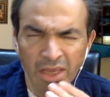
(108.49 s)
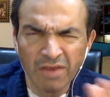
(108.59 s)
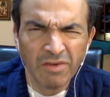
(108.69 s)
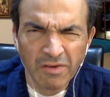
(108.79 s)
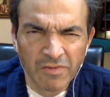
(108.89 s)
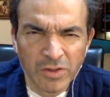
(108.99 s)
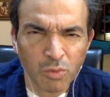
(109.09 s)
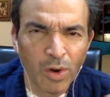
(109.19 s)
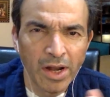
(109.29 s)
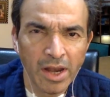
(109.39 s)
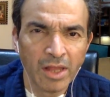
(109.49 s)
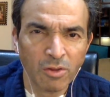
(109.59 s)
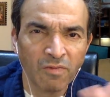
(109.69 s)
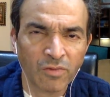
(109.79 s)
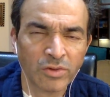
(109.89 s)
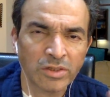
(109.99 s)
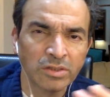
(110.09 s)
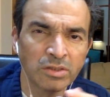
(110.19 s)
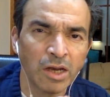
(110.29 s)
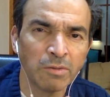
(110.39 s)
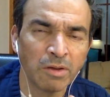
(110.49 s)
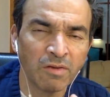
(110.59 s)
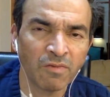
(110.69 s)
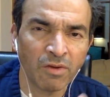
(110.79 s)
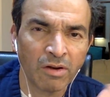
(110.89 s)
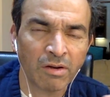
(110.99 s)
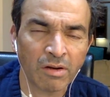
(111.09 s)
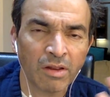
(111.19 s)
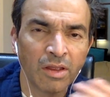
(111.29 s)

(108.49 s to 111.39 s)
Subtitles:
Even if it's one death, of course, it's terrible for